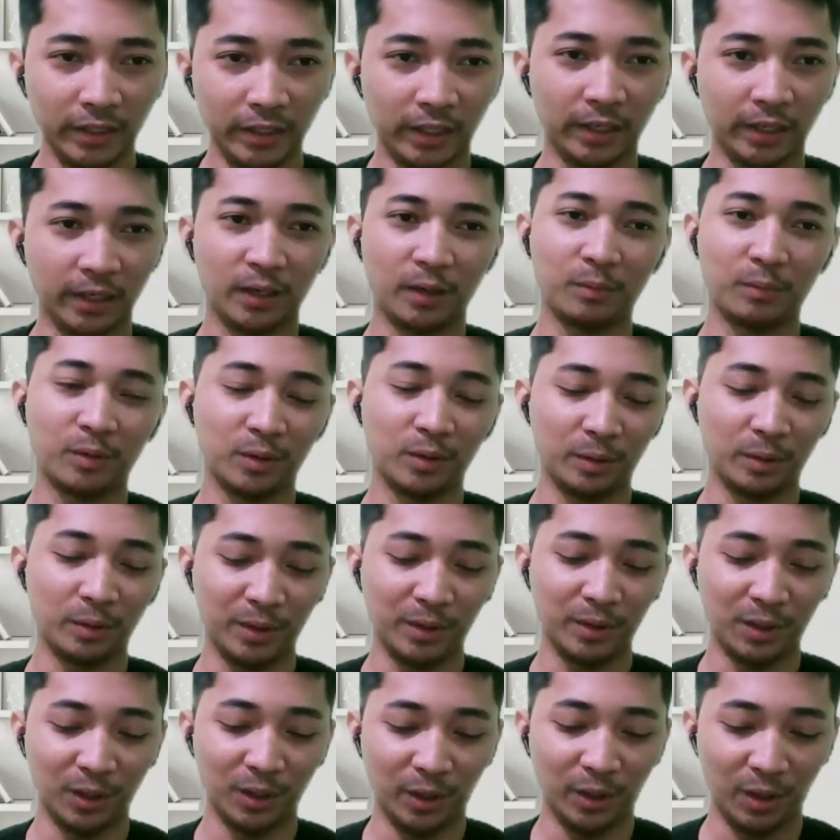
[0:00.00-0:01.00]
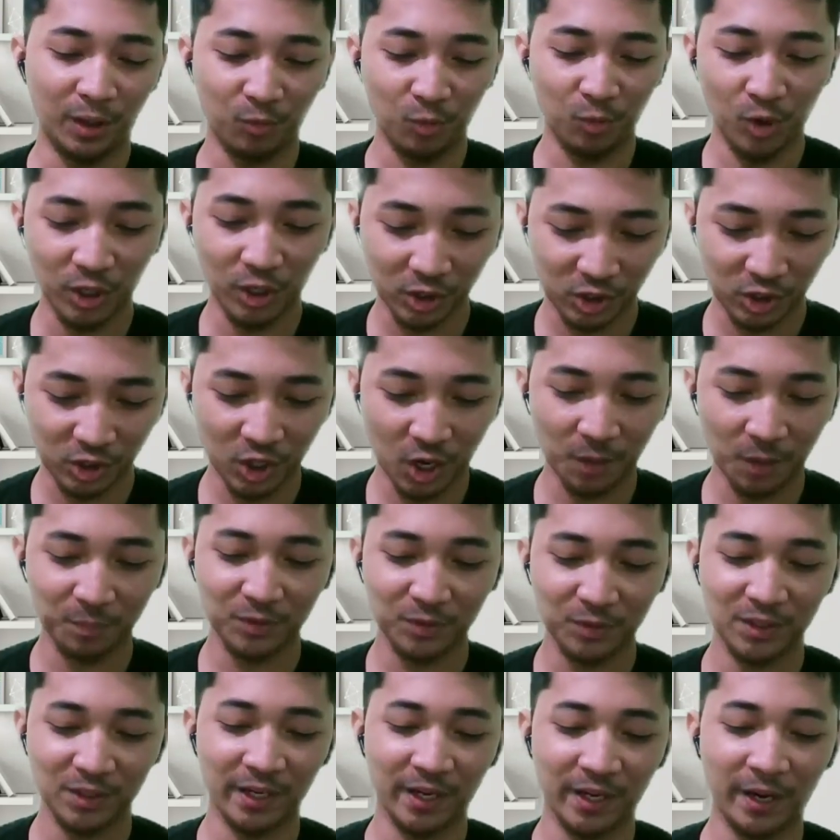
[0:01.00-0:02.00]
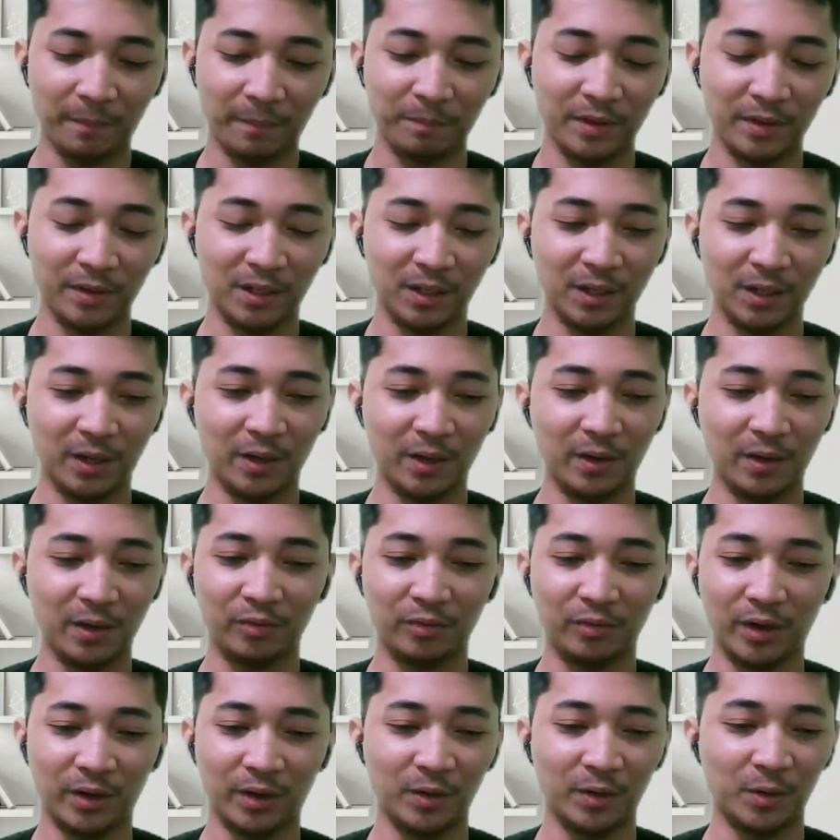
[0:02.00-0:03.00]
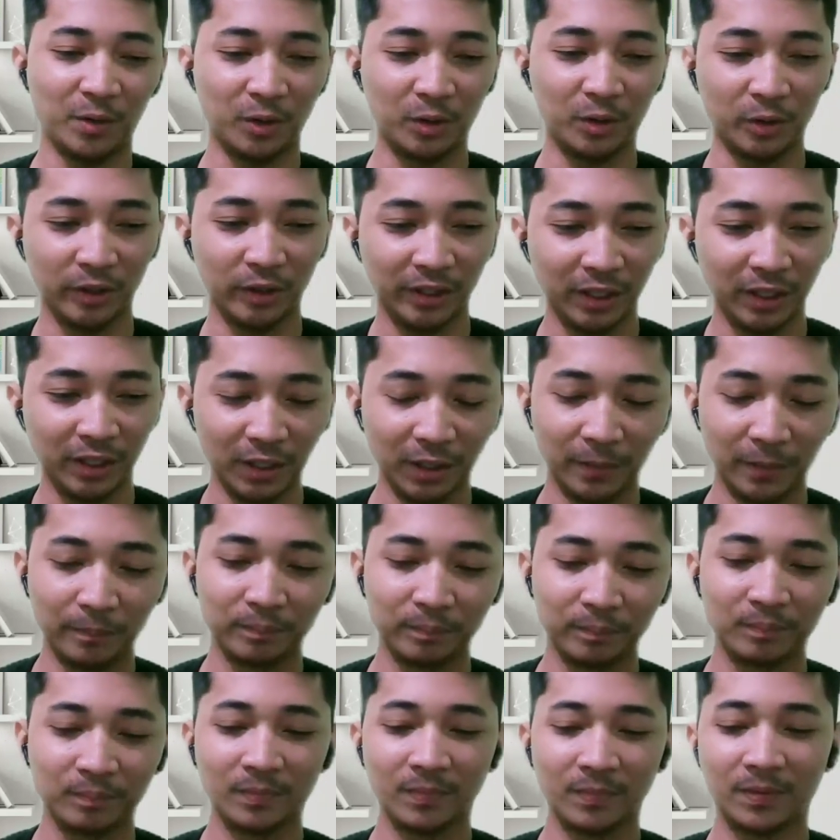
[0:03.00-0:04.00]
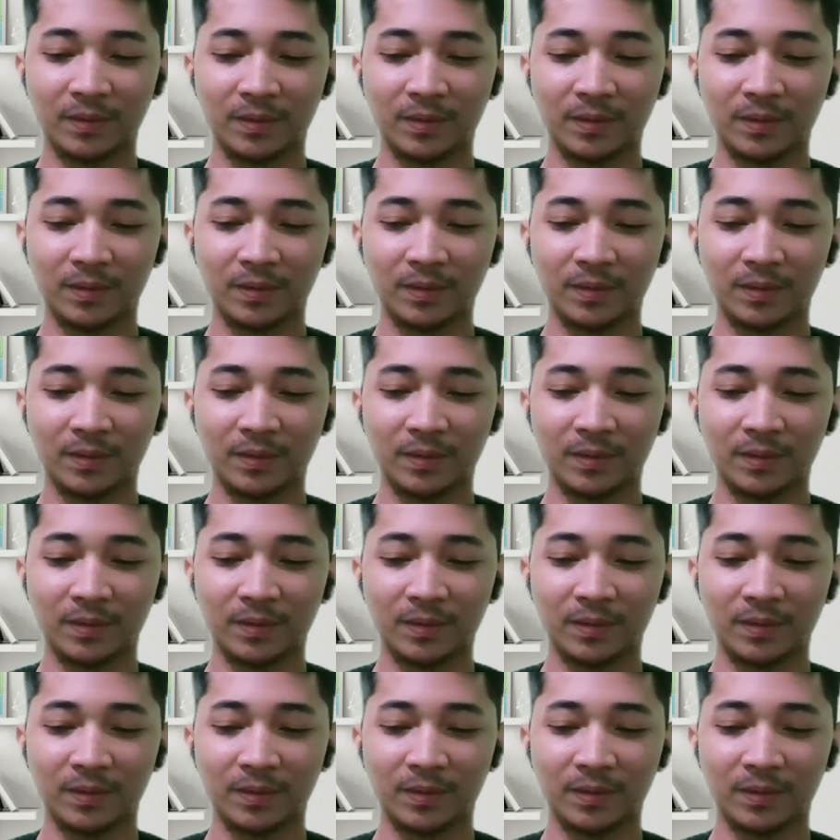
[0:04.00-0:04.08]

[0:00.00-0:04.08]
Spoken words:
there have been a lot of workshops, there have been a lot of, I don't know, curriculum